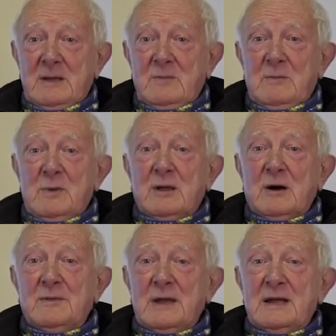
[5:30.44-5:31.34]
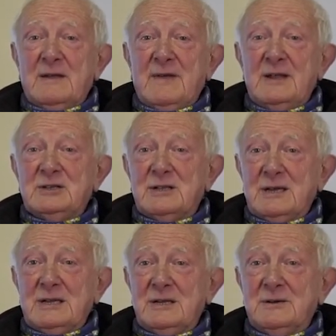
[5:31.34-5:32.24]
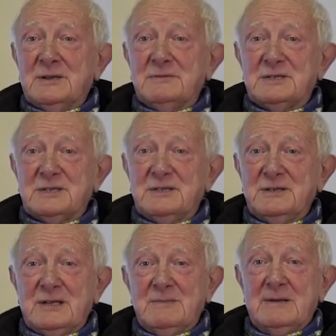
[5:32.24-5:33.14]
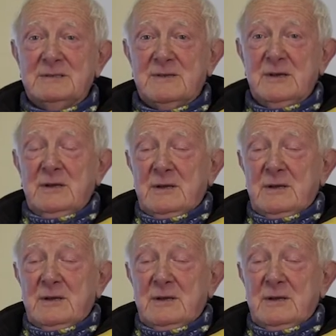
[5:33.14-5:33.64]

when we got there, eventually, you know, there was a certain amount of,